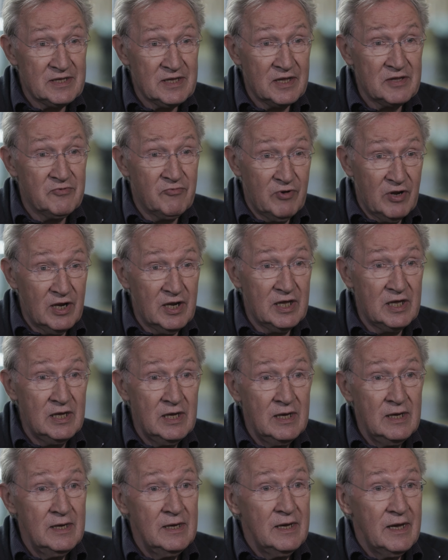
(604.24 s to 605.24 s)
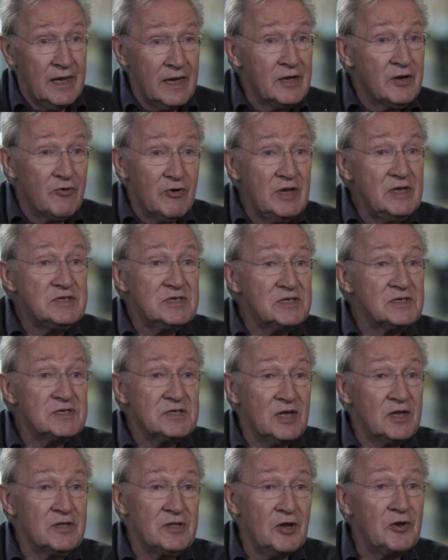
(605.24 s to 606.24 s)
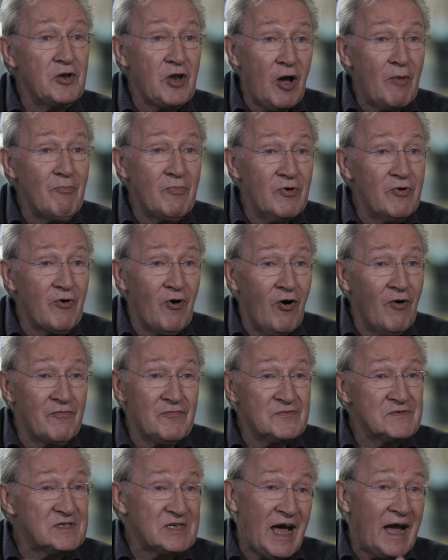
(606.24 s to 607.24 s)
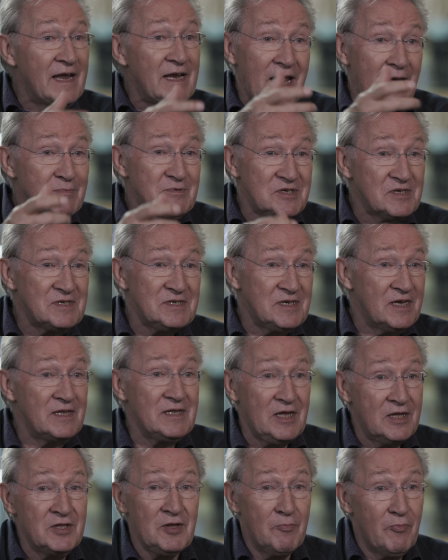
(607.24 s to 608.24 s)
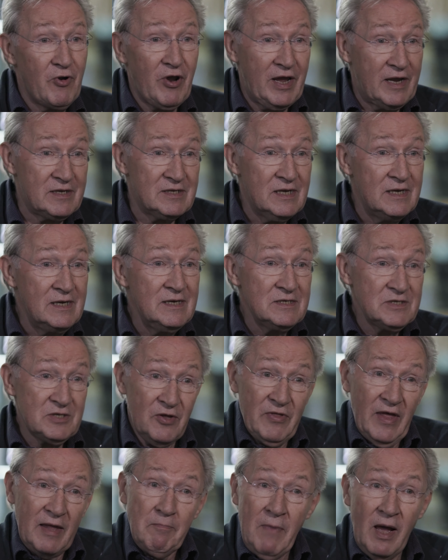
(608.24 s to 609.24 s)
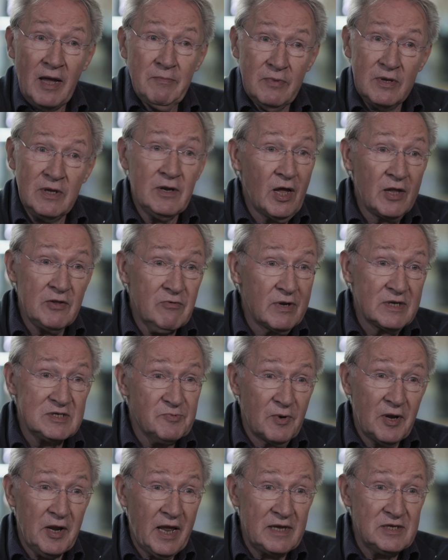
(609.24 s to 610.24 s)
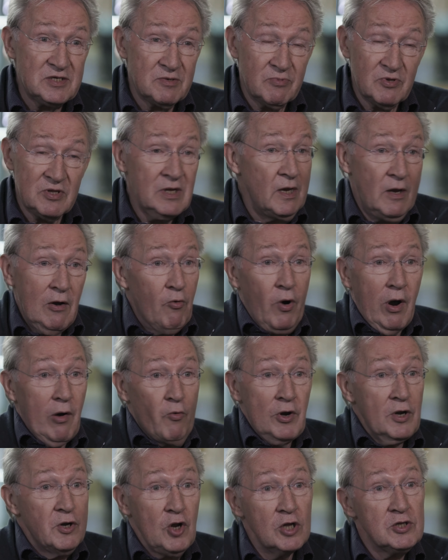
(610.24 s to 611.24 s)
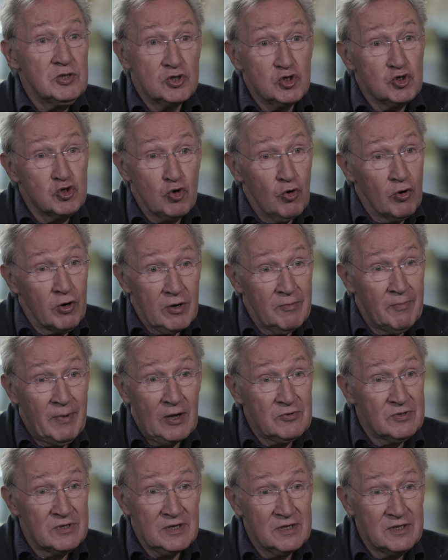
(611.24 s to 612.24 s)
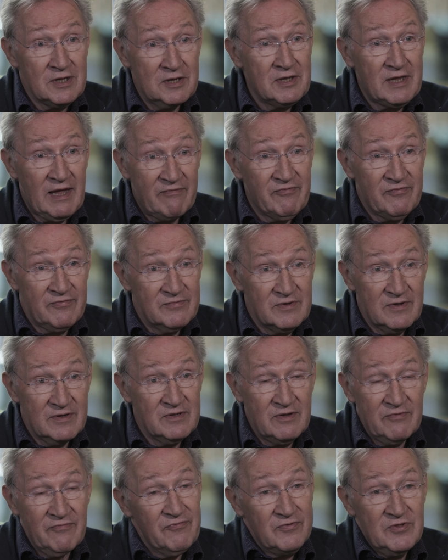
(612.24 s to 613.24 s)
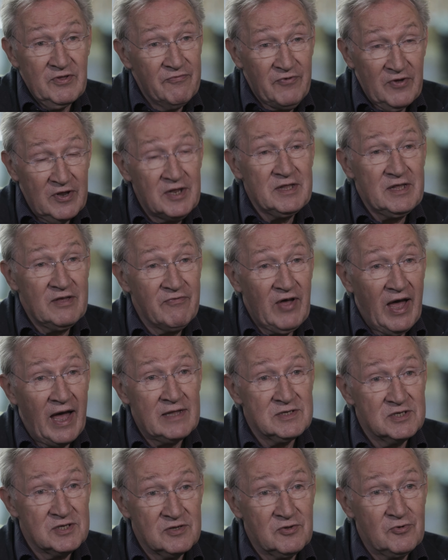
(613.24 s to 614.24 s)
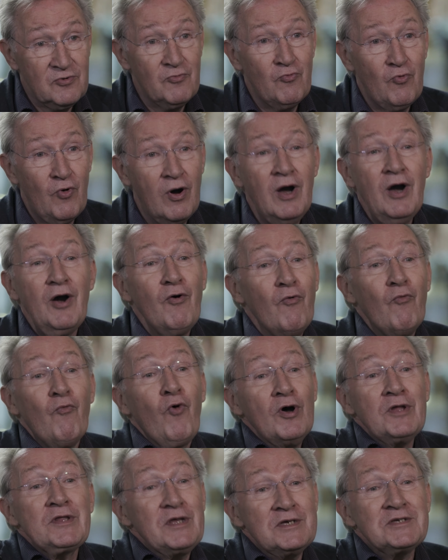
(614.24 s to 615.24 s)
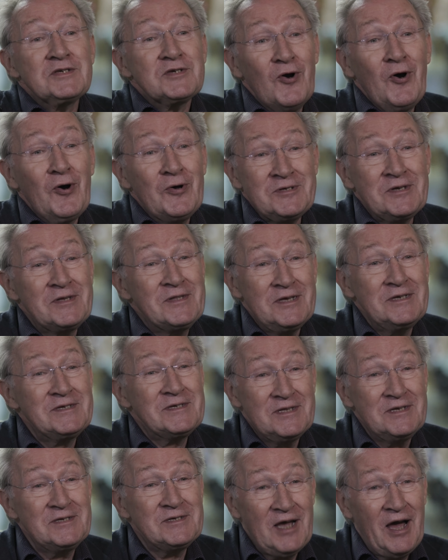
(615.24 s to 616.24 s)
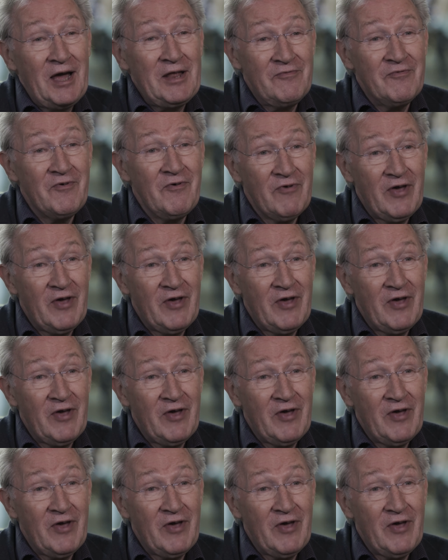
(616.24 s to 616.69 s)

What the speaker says: that that really increases the number of synapses in the brain. So that might be another explanation, but we're not sure about the definitive answer to what is causing these kind of